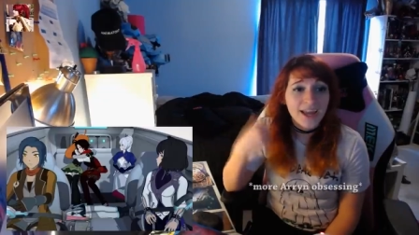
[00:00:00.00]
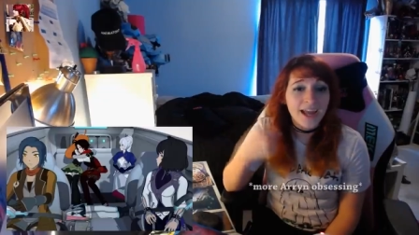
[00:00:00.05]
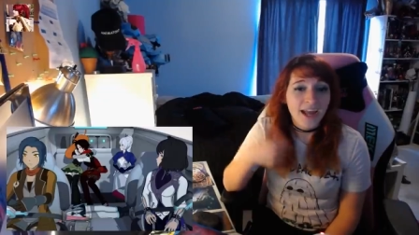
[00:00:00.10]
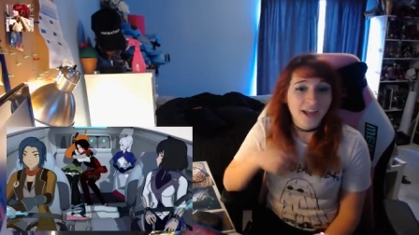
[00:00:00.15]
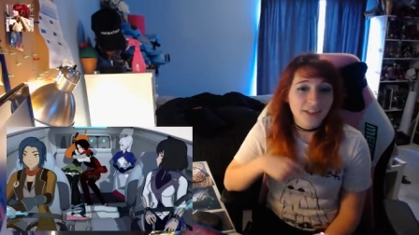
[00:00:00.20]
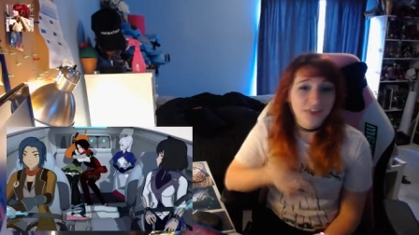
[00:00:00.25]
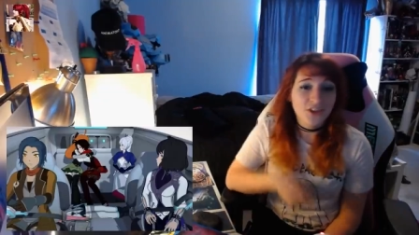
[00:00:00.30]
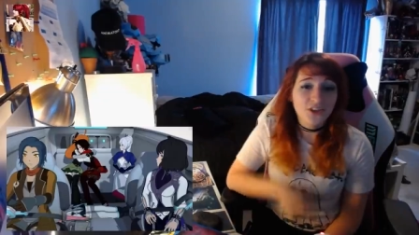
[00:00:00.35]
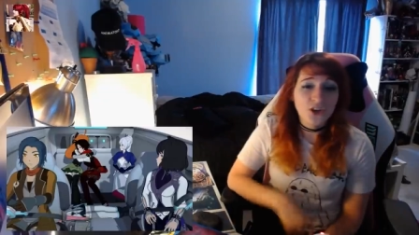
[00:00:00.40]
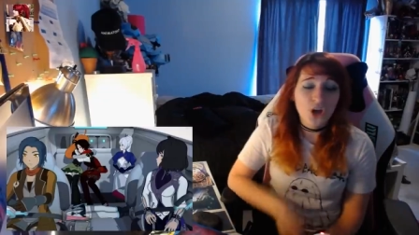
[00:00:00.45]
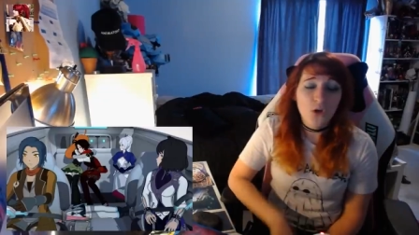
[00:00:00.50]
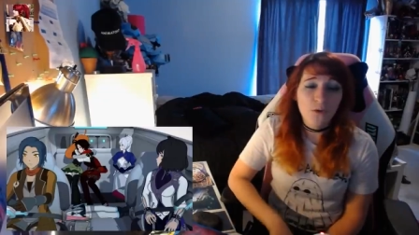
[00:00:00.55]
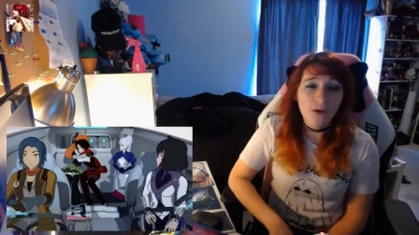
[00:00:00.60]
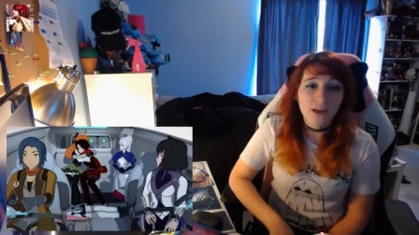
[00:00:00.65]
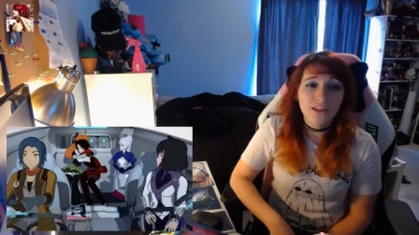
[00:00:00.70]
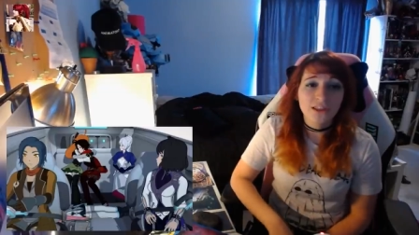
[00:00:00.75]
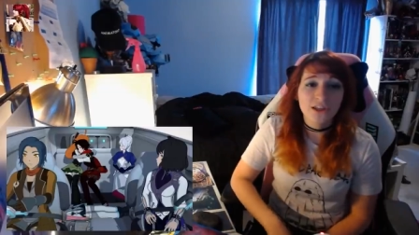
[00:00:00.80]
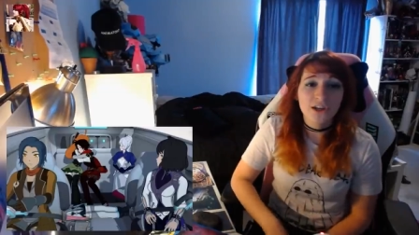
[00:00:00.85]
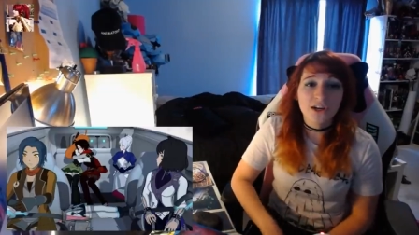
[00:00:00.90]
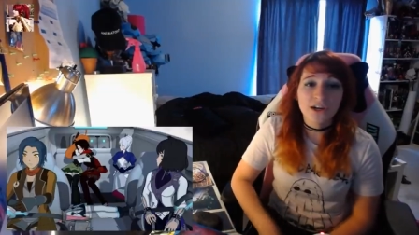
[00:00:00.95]
and the
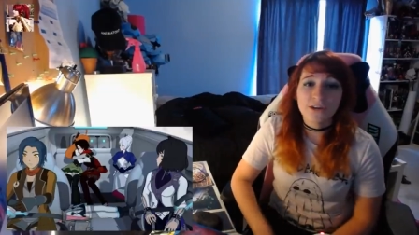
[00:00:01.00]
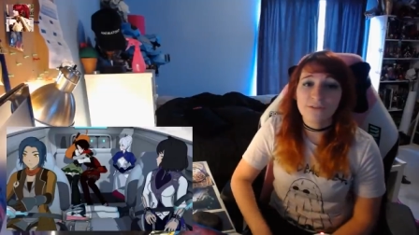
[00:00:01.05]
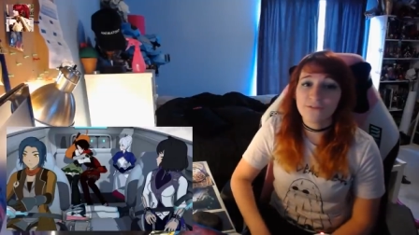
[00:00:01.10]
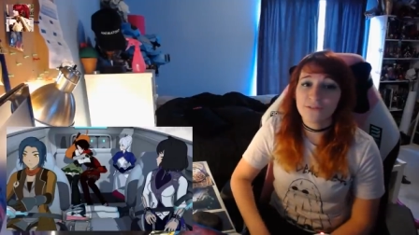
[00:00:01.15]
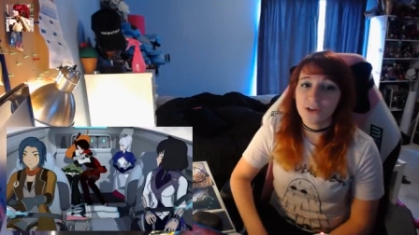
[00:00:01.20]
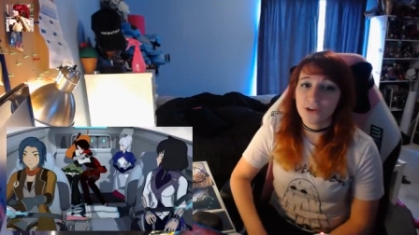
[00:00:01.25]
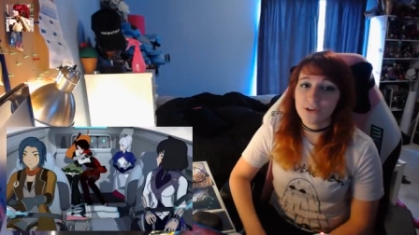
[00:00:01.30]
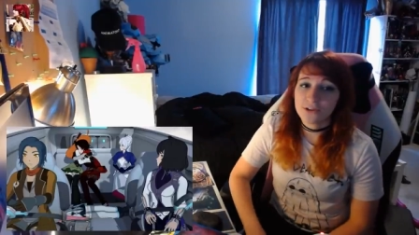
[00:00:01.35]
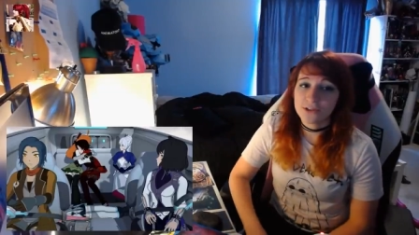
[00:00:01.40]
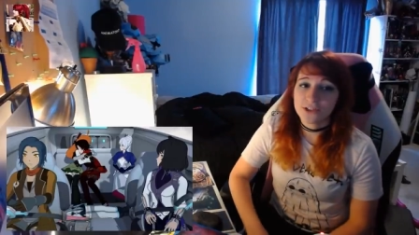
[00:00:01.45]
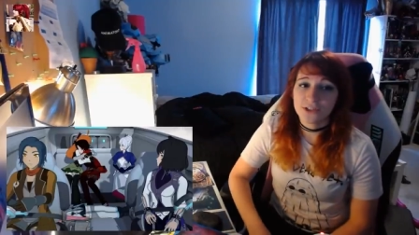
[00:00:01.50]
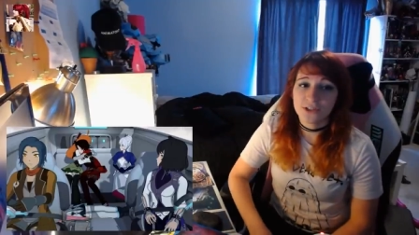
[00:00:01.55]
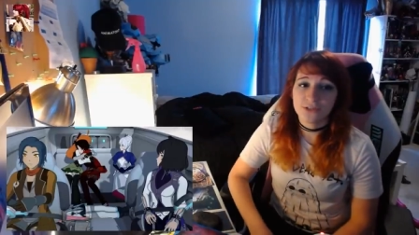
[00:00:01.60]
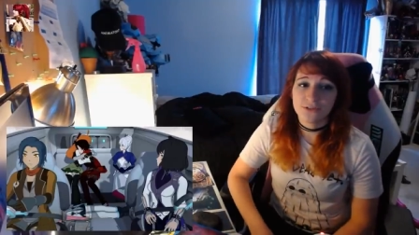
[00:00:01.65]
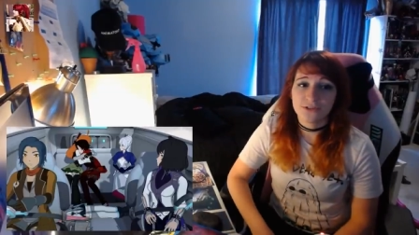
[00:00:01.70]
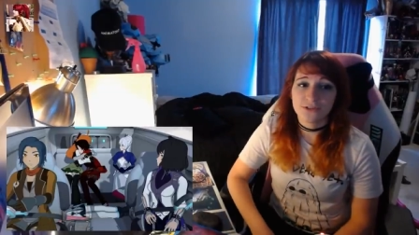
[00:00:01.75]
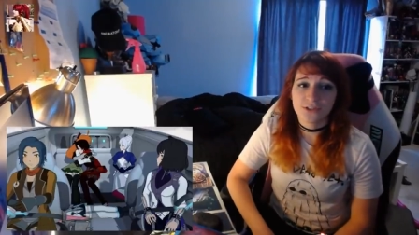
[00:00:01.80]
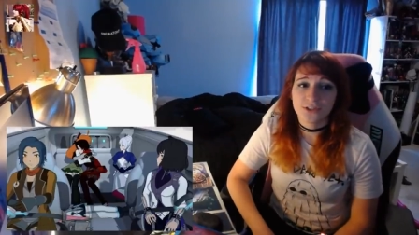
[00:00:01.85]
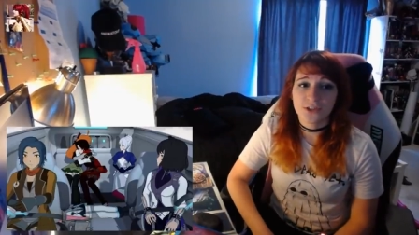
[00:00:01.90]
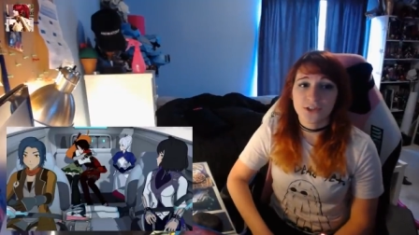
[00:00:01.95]
knowing look of those two
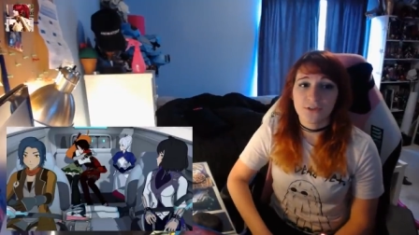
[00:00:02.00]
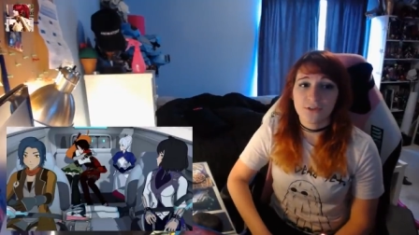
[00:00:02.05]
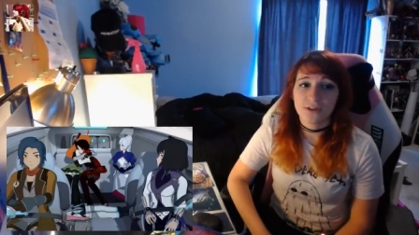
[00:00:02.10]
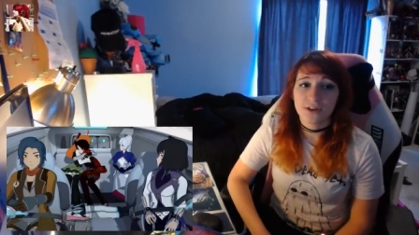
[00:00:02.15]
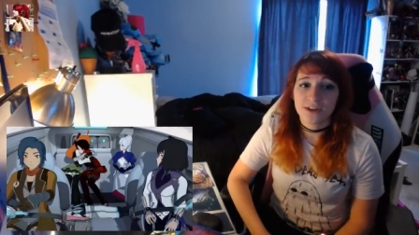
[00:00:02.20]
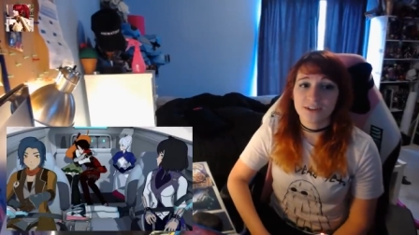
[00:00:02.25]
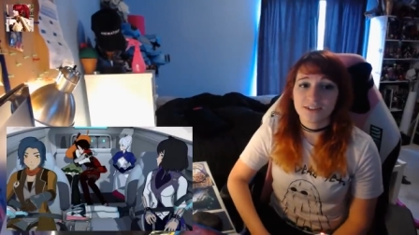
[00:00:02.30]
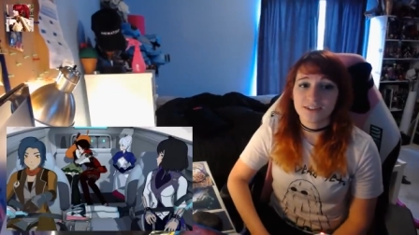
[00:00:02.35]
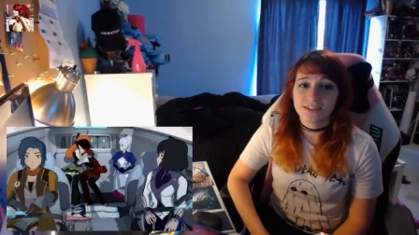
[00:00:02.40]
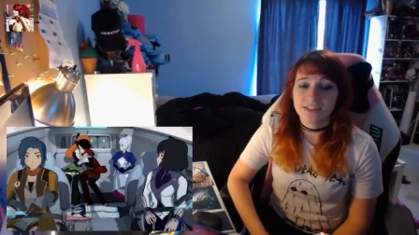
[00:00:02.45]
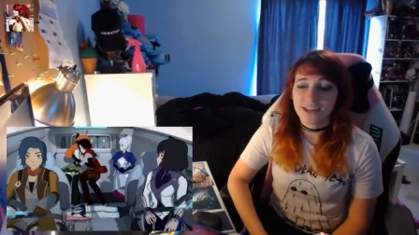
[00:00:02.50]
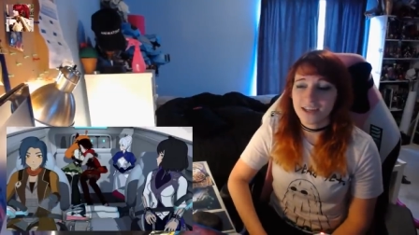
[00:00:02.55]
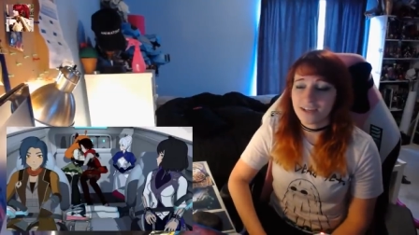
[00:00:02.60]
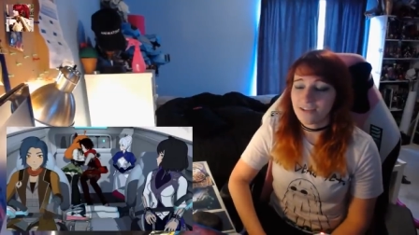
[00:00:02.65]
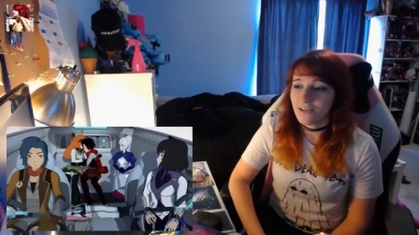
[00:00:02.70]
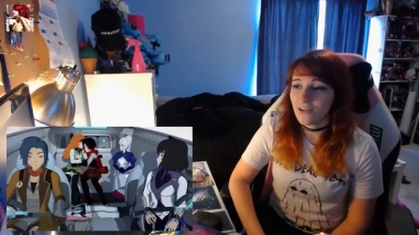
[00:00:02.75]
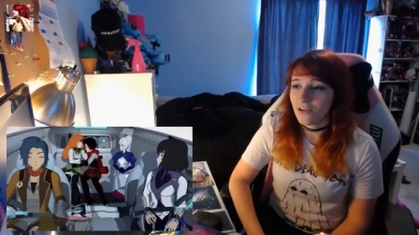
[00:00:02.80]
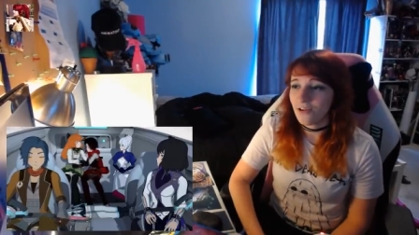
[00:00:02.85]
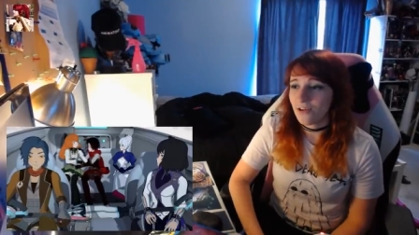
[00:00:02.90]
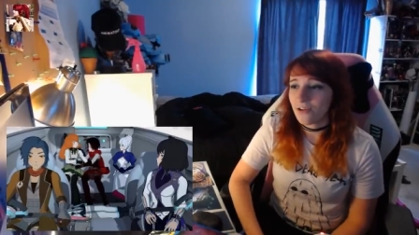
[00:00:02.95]
just going just like
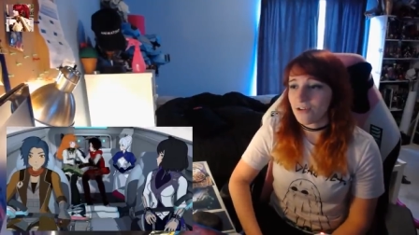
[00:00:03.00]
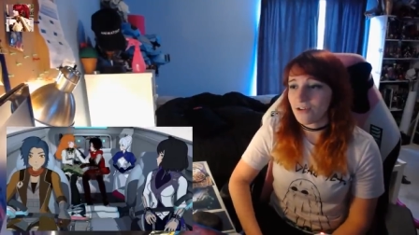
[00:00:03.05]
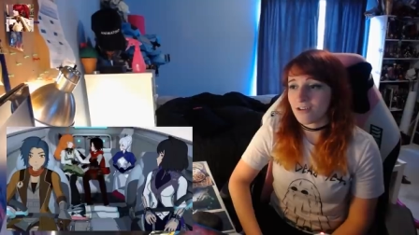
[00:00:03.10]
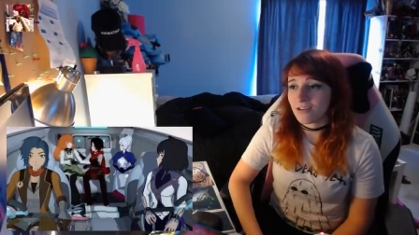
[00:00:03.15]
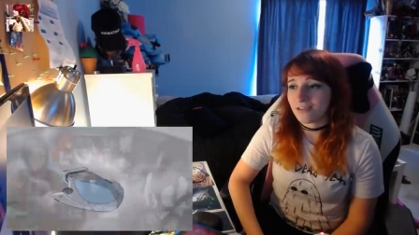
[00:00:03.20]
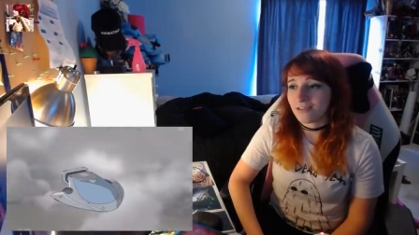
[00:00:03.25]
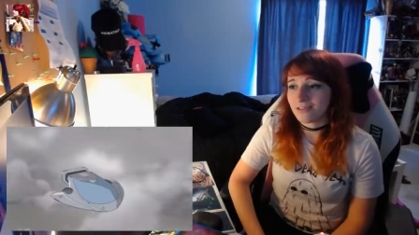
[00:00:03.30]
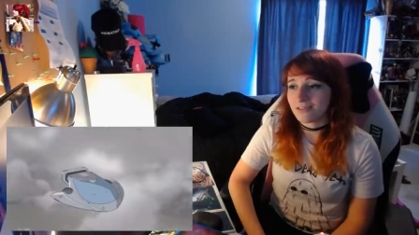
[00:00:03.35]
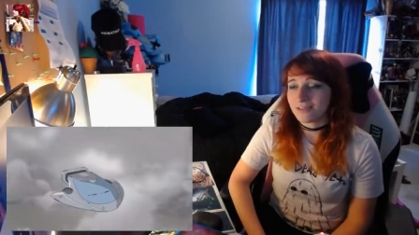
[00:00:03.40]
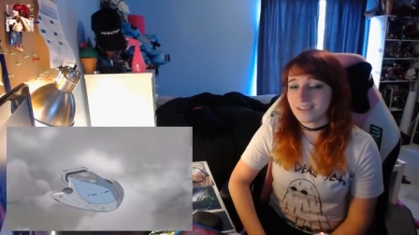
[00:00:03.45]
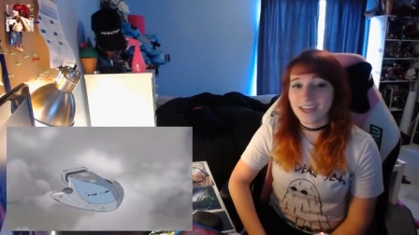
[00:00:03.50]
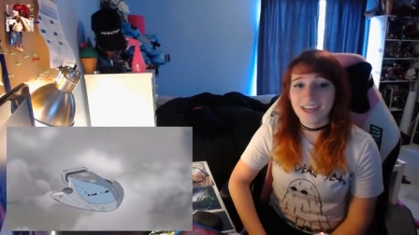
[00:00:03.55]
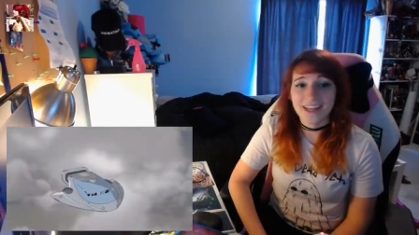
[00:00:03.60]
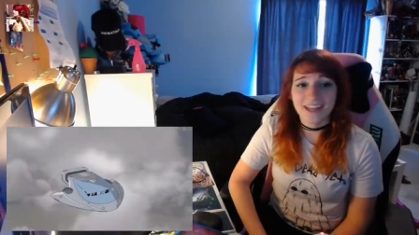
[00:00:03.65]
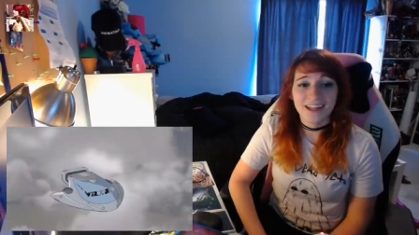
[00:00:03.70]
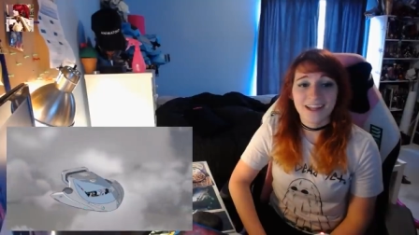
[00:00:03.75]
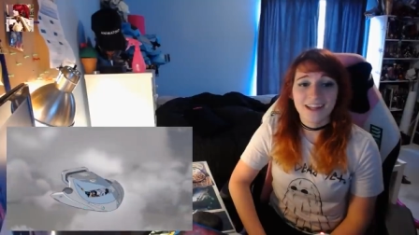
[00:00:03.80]
oh like